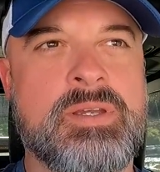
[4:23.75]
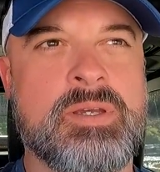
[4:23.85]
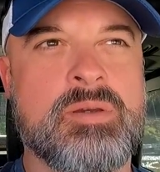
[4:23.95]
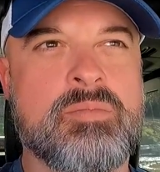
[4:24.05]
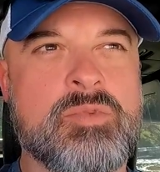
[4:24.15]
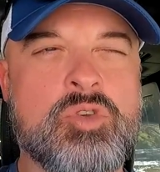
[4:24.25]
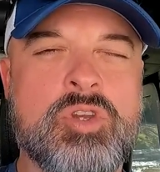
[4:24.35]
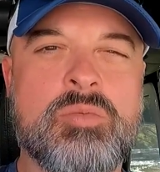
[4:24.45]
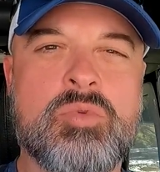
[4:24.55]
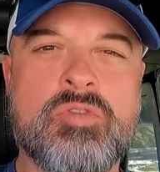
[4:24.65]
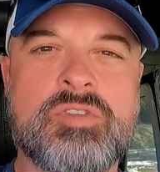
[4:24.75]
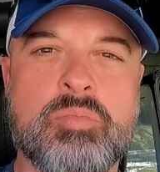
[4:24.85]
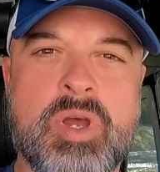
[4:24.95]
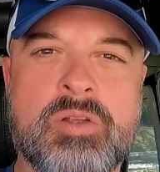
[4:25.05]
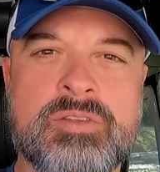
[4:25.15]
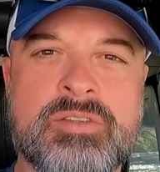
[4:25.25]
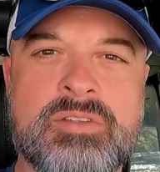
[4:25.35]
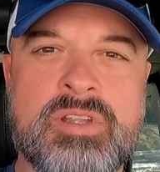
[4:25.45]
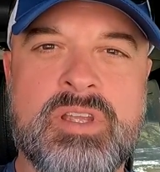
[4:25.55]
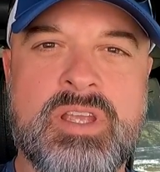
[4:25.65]
You could move to
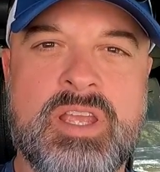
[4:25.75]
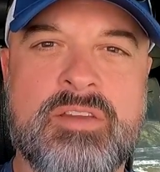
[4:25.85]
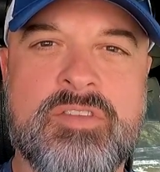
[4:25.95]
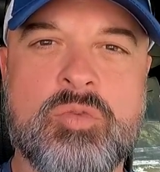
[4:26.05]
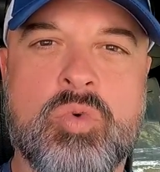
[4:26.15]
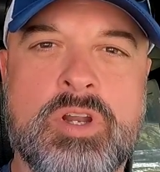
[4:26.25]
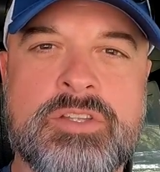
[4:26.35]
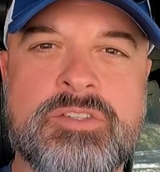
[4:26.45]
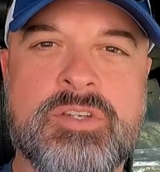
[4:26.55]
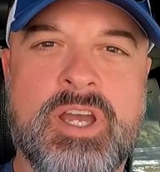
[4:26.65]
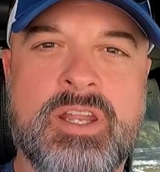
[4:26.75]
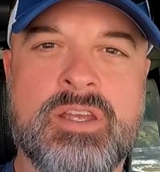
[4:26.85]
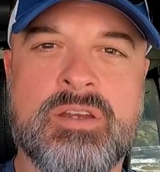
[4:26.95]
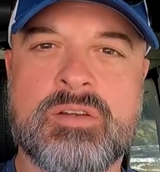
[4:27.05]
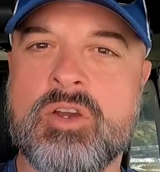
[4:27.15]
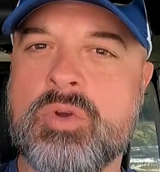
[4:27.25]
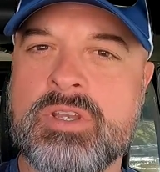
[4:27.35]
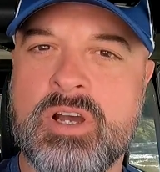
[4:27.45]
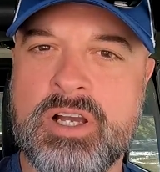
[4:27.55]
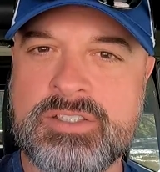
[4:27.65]
Belton if you wanted to kind of go
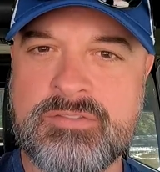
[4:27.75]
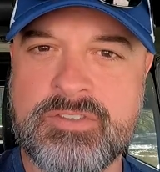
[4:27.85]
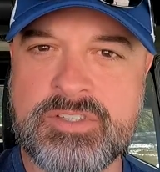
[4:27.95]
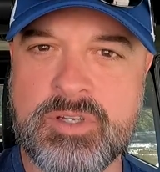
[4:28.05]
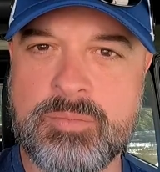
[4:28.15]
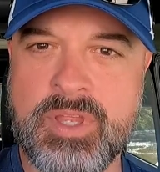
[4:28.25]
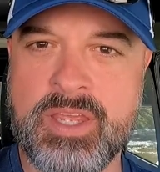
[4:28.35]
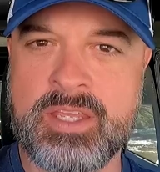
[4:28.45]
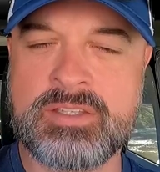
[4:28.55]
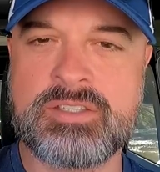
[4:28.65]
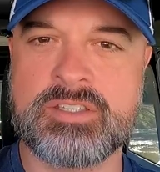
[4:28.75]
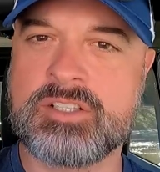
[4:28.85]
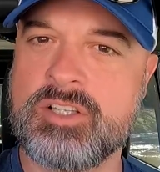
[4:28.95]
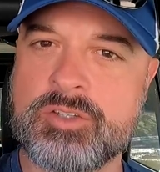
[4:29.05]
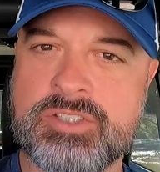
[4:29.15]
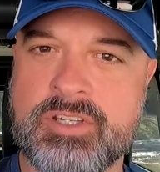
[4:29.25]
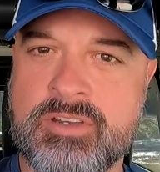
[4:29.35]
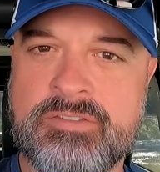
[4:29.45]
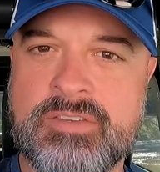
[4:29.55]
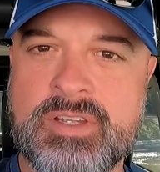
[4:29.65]
into Austin for some things. It's close
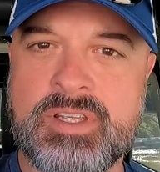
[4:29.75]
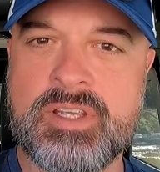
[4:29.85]
enough.